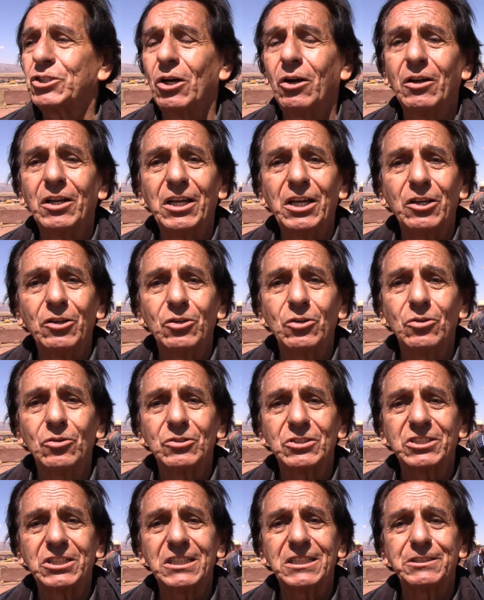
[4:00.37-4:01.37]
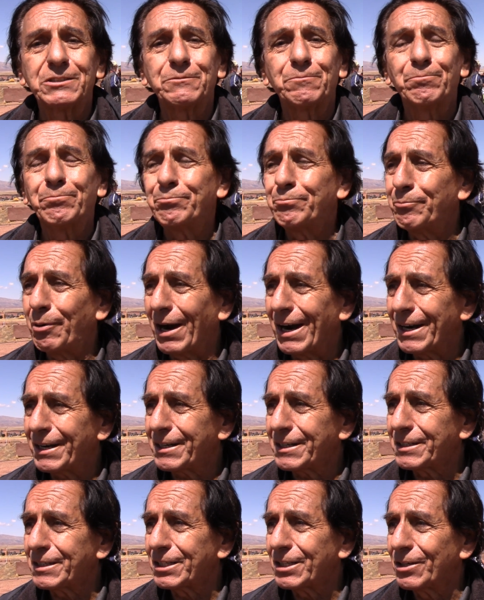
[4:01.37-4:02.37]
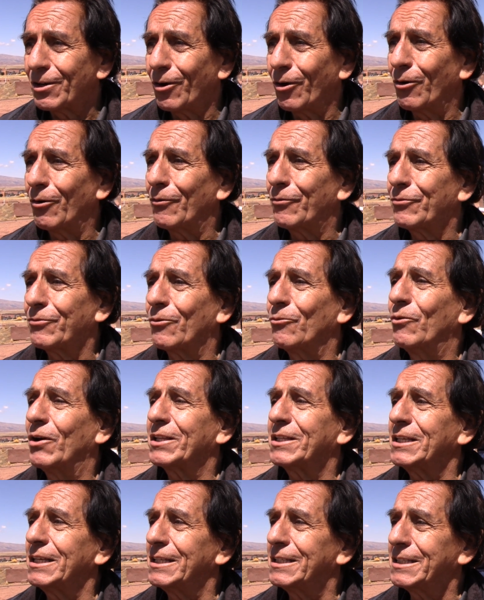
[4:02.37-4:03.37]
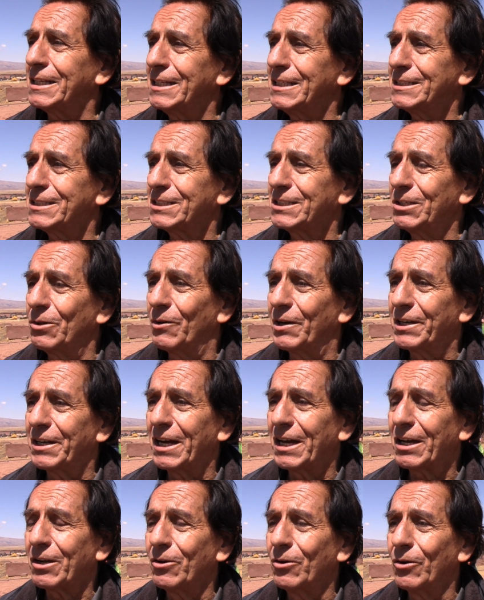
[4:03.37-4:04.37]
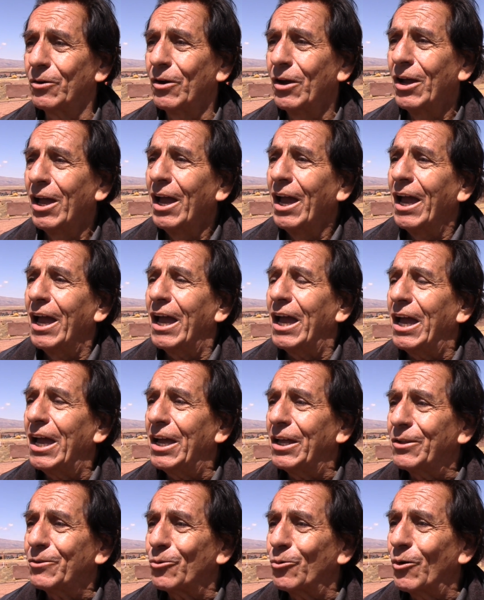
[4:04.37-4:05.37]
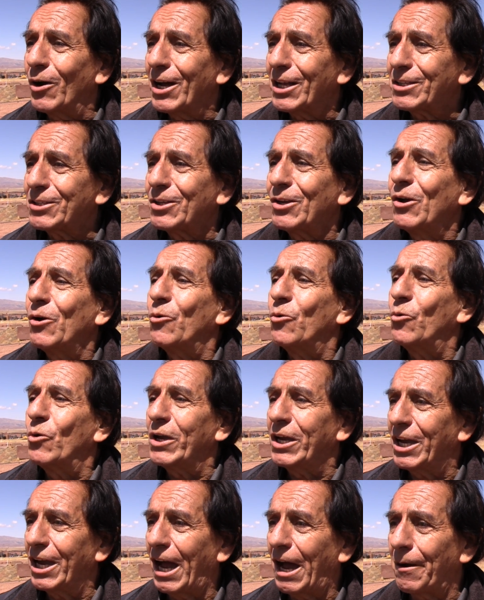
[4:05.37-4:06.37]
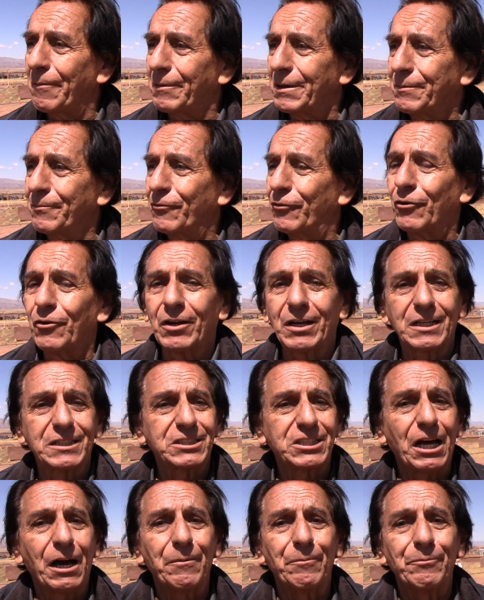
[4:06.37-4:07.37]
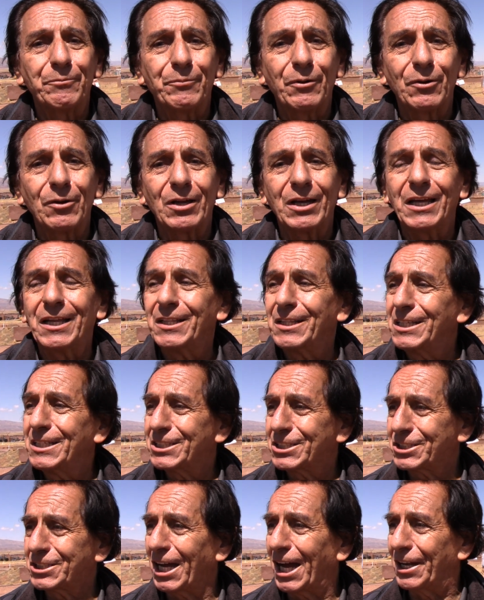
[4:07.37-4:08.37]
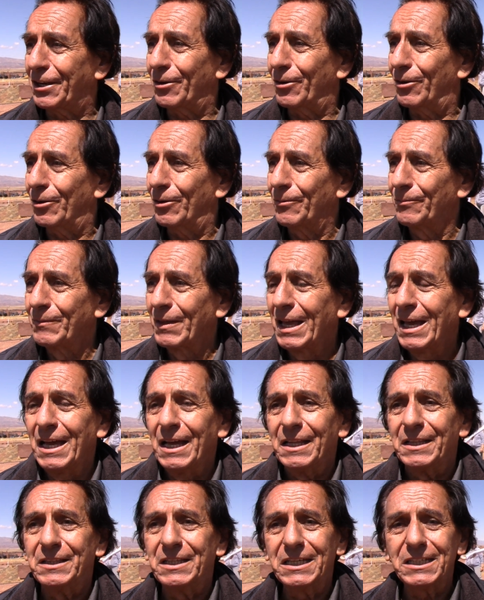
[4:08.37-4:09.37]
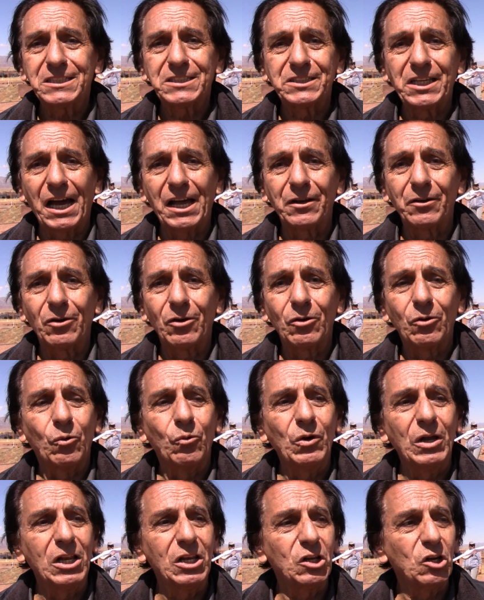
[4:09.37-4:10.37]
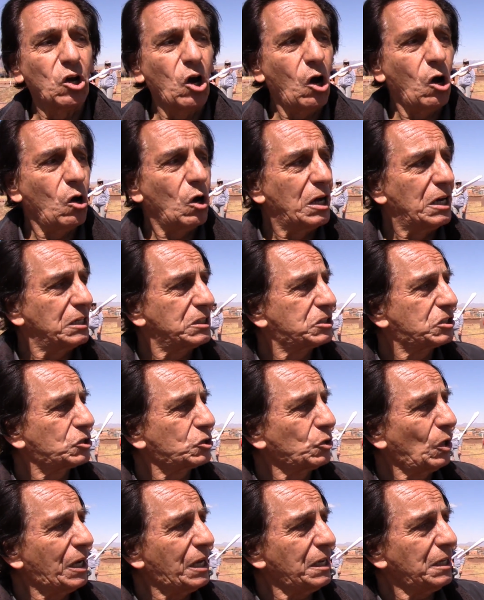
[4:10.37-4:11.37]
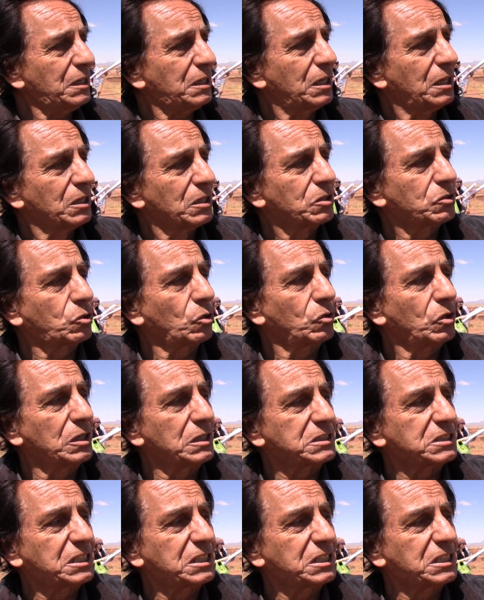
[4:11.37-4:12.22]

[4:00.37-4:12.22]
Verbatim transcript: showing you just part of what it is Tiwanaku and what we have, in, for example, in this tunnel. This tunnel will go straight to the